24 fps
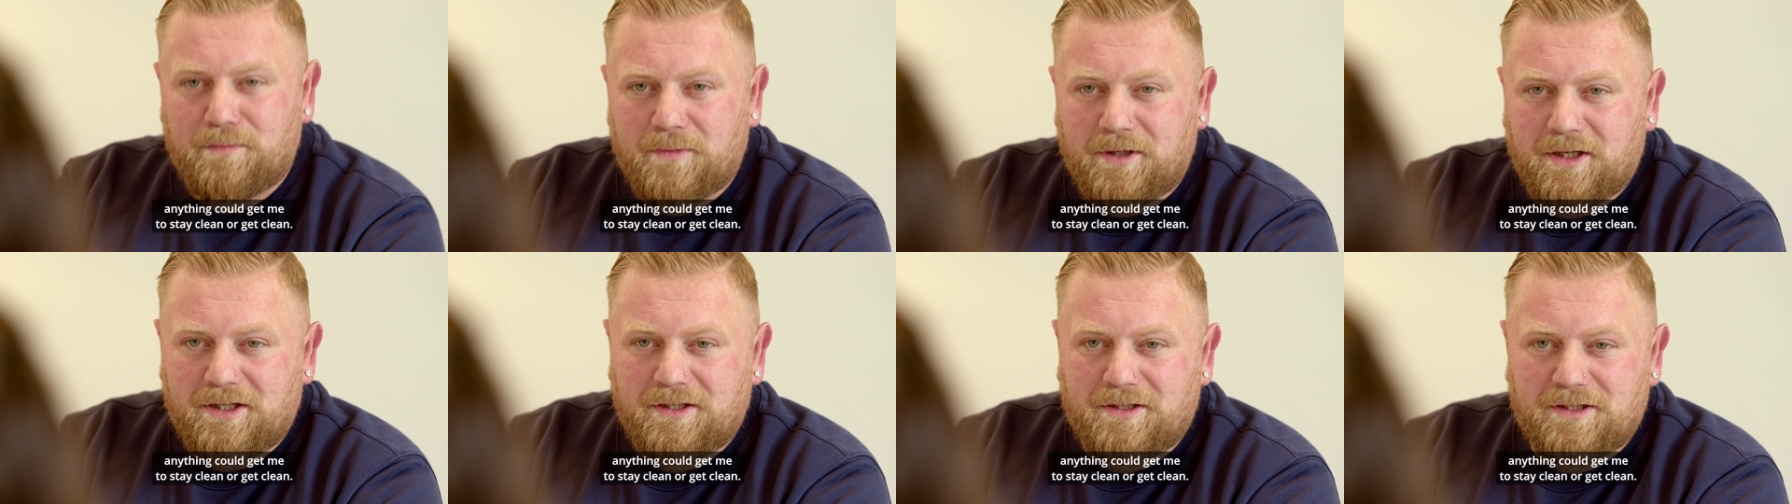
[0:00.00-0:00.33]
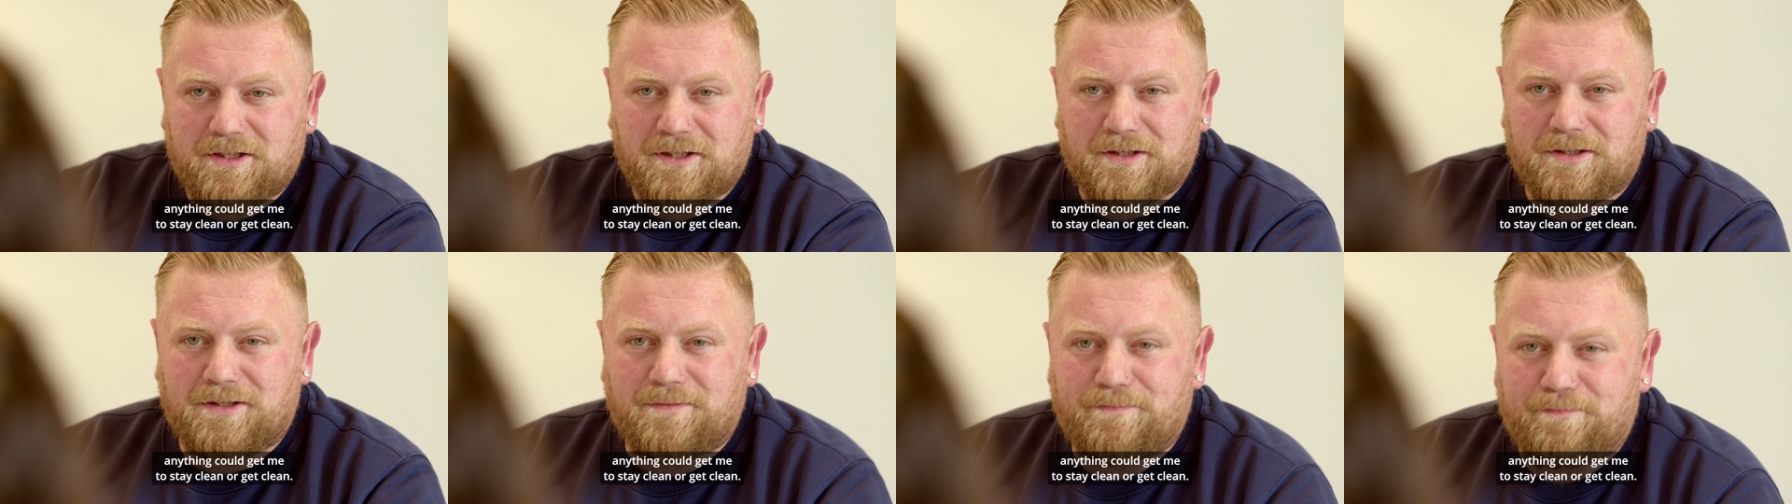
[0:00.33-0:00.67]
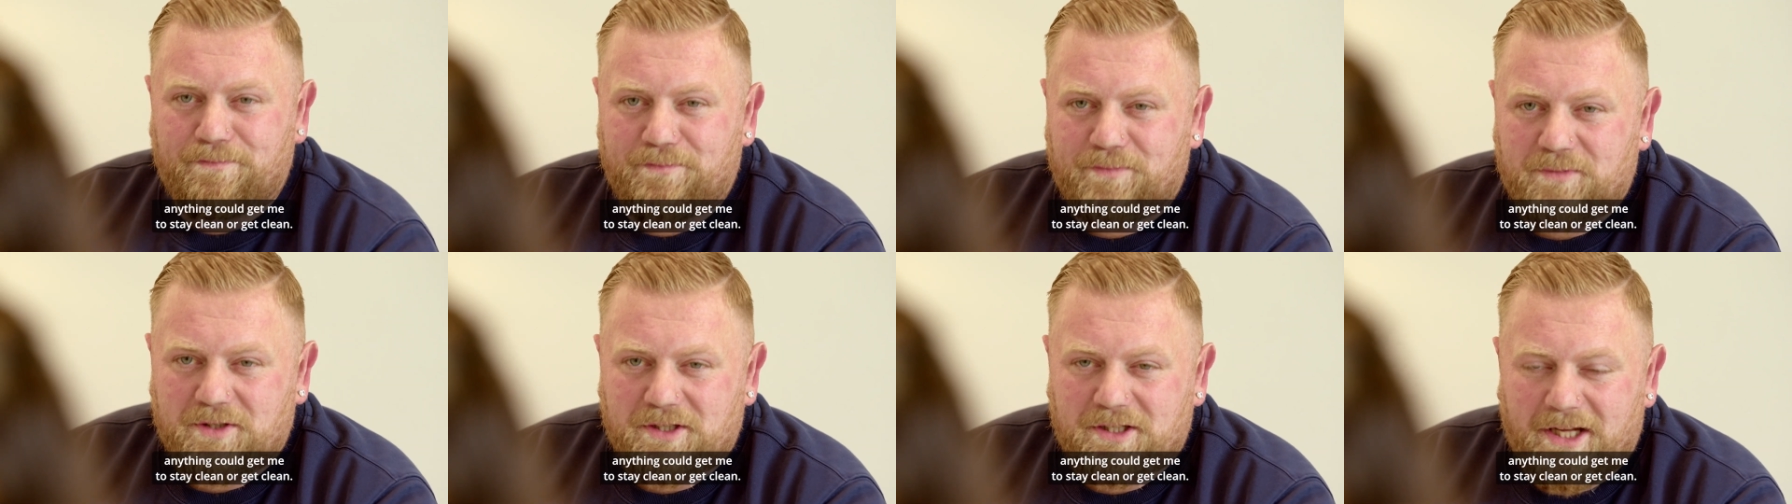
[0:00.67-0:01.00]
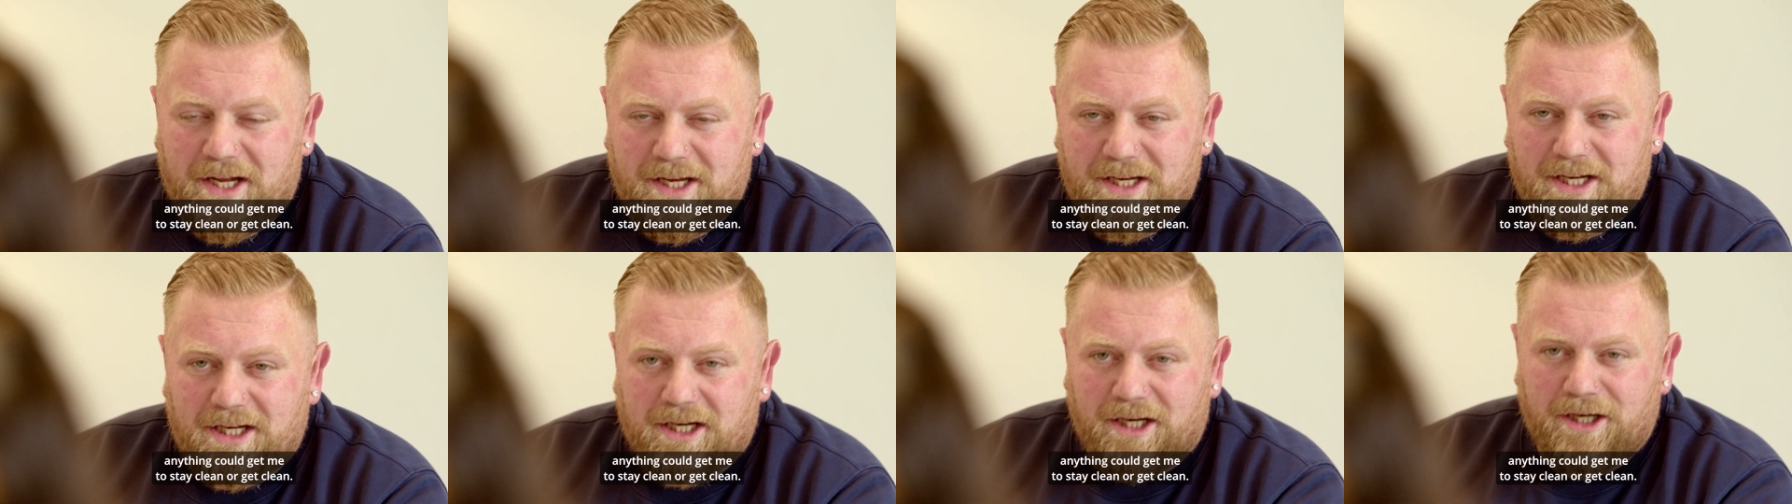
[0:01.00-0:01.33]
me to
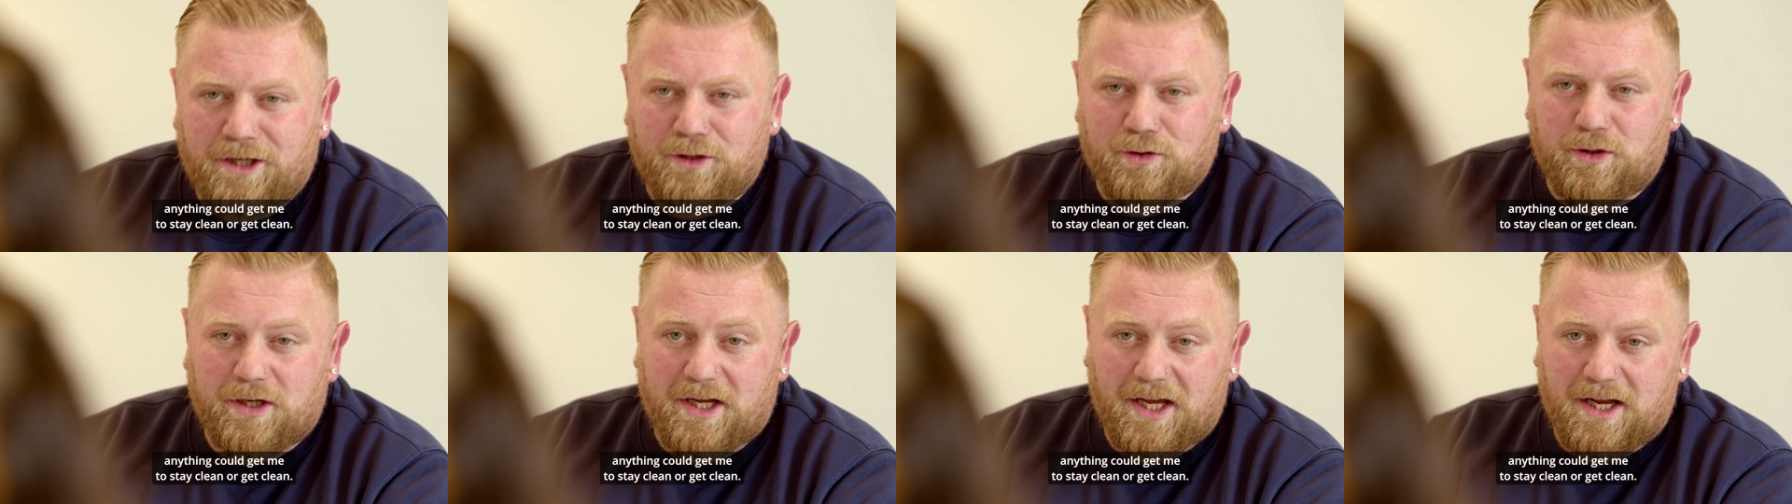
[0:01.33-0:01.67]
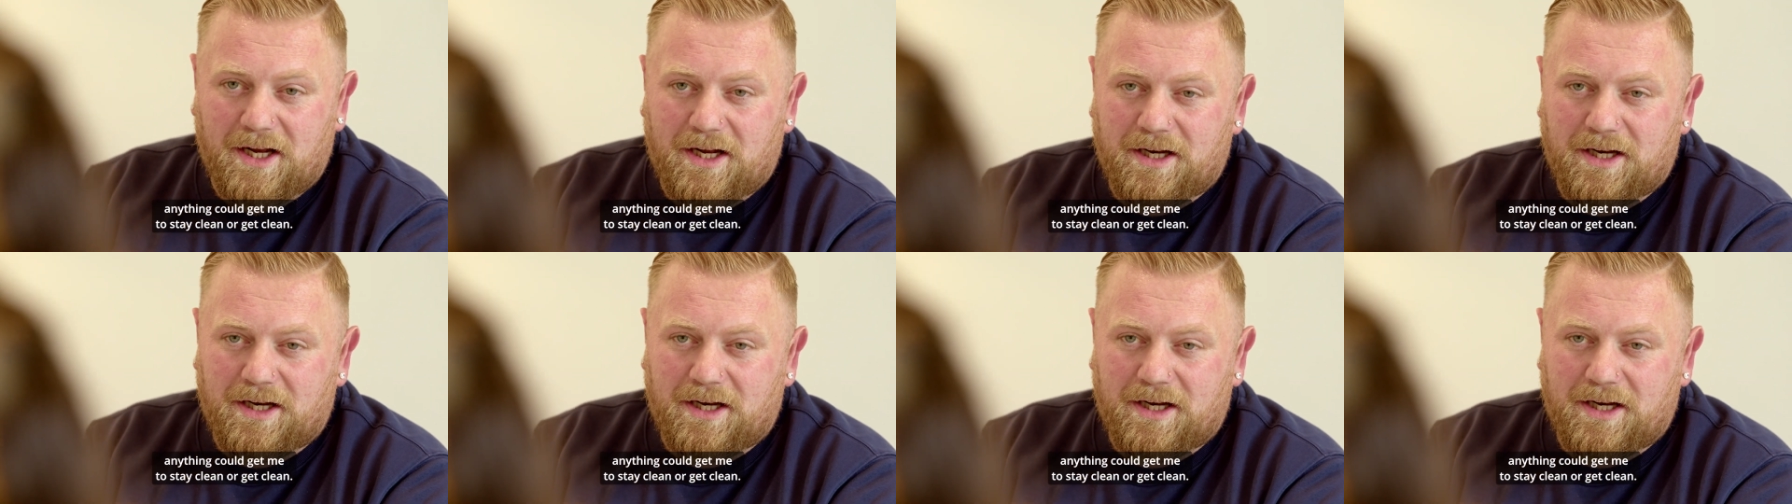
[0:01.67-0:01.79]
stay clean or get